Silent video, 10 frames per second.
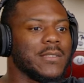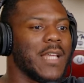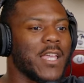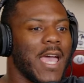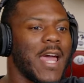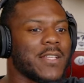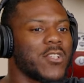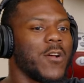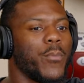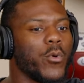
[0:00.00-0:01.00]
that at a
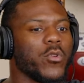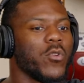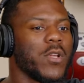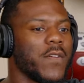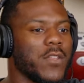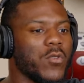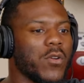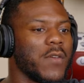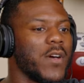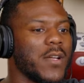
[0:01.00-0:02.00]
certain point you don't even
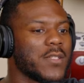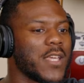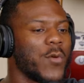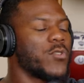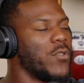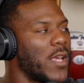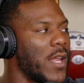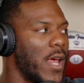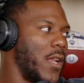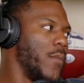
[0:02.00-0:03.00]
understand what you're looking
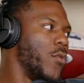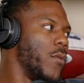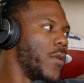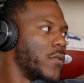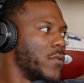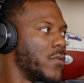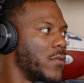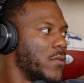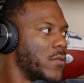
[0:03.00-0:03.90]
at anymore, bro. I